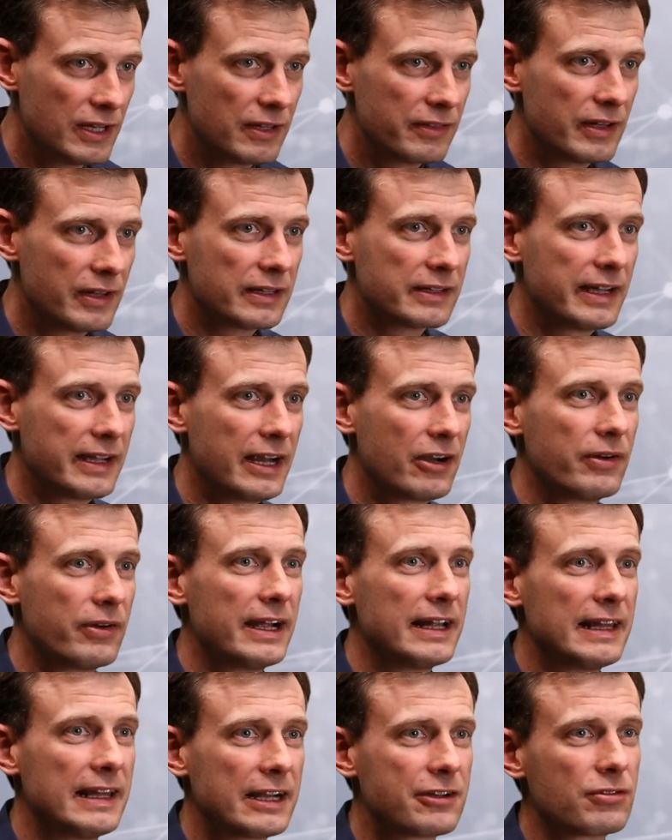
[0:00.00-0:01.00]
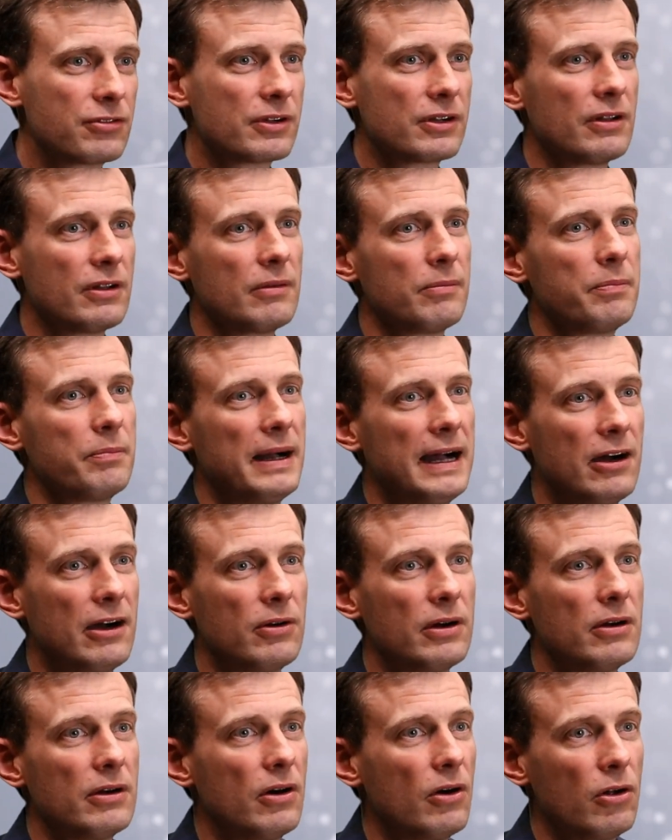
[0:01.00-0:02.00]
that carry electrical
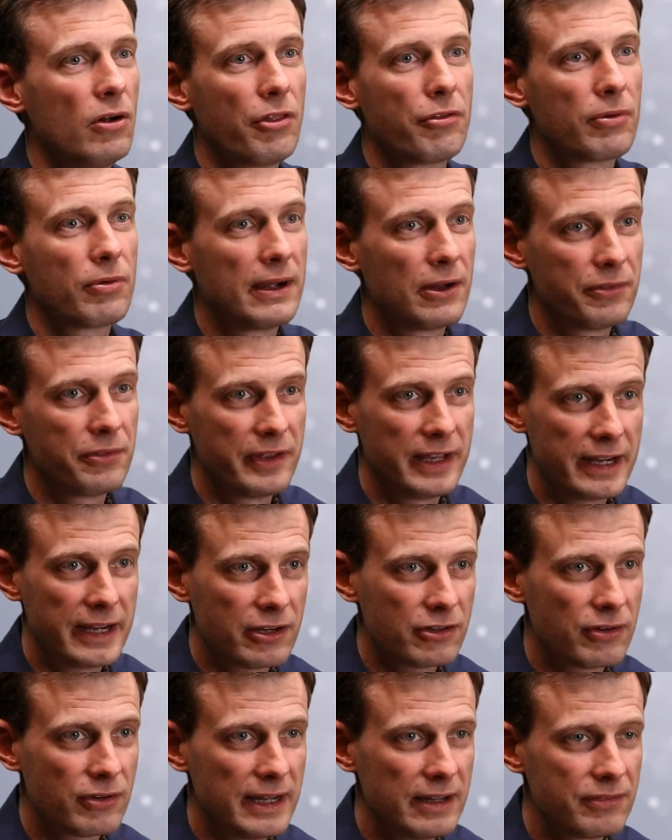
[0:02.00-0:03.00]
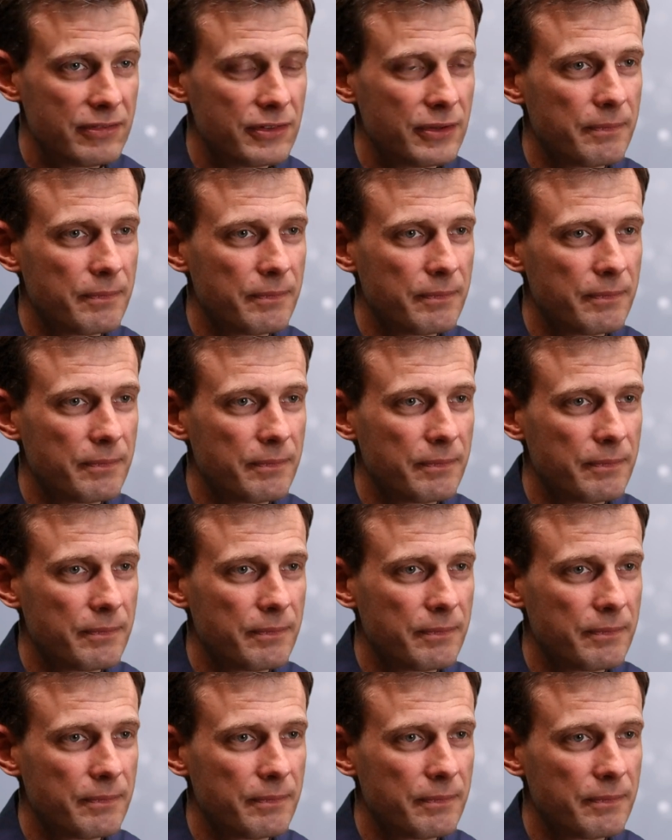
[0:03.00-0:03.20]
power all throughout the aircraft.